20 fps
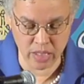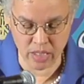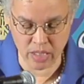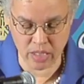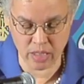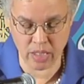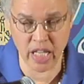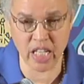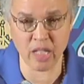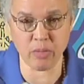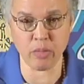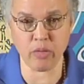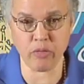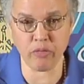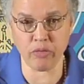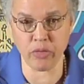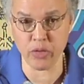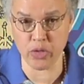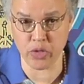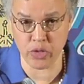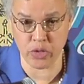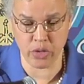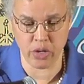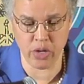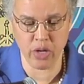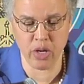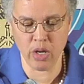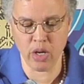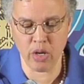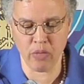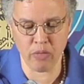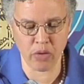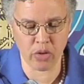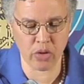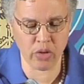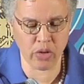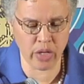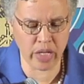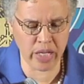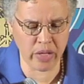sustainable future for
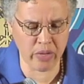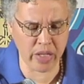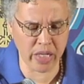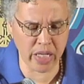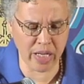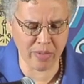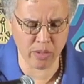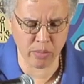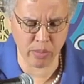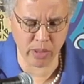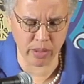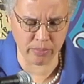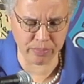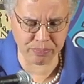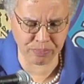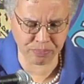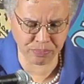Cook County government.